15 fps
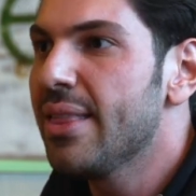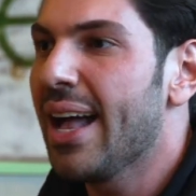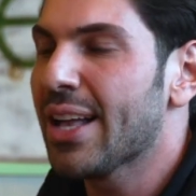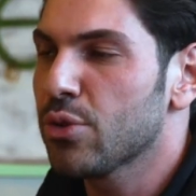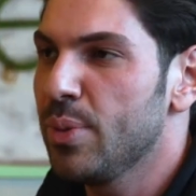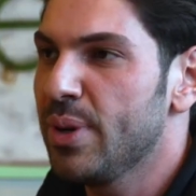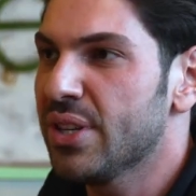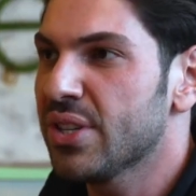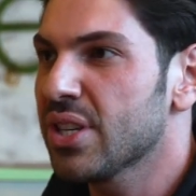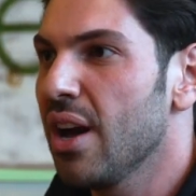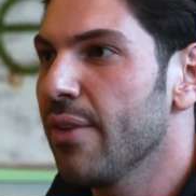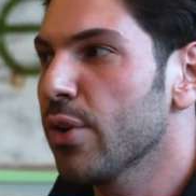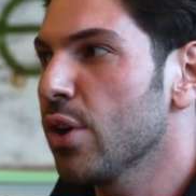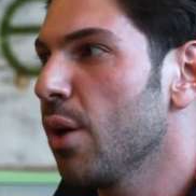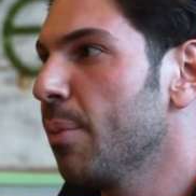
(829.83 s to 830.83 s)
That's when we
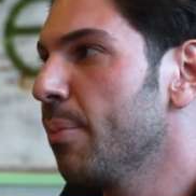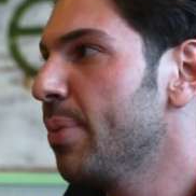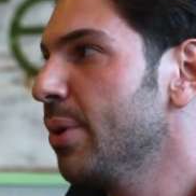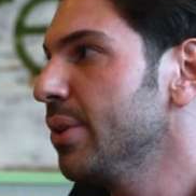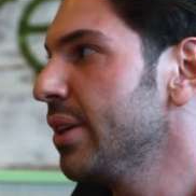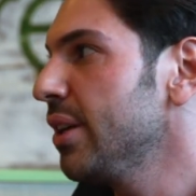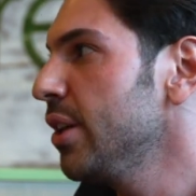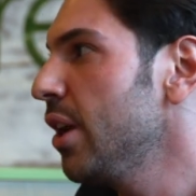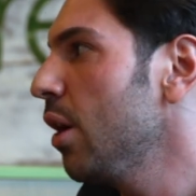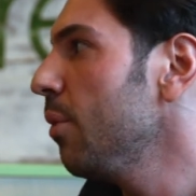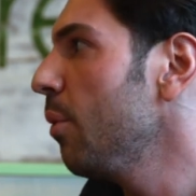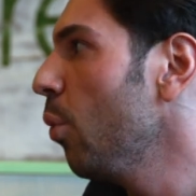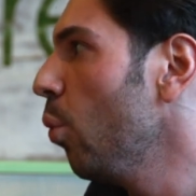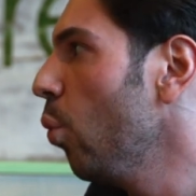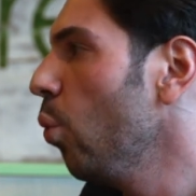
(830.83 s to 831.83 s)
discovered our building.
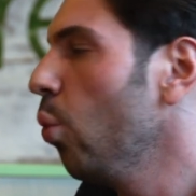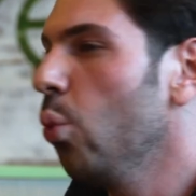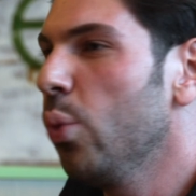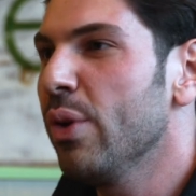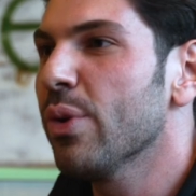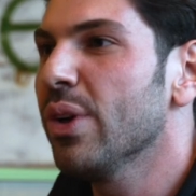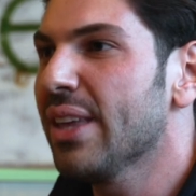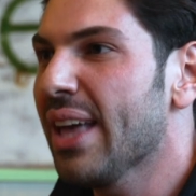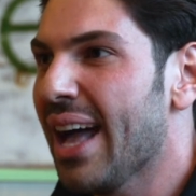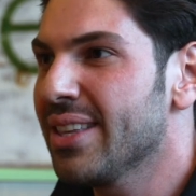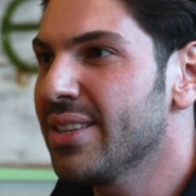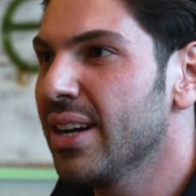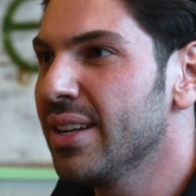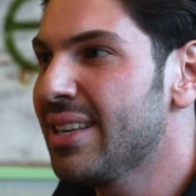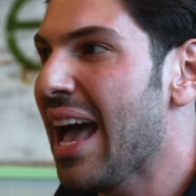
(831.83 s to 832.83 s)
We really had
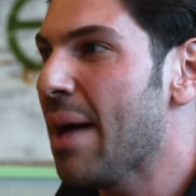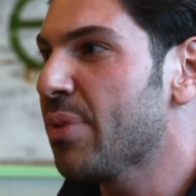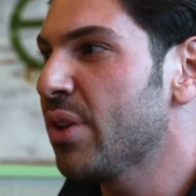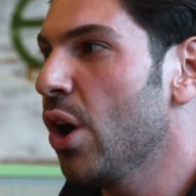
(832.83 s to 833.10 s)
to adapt,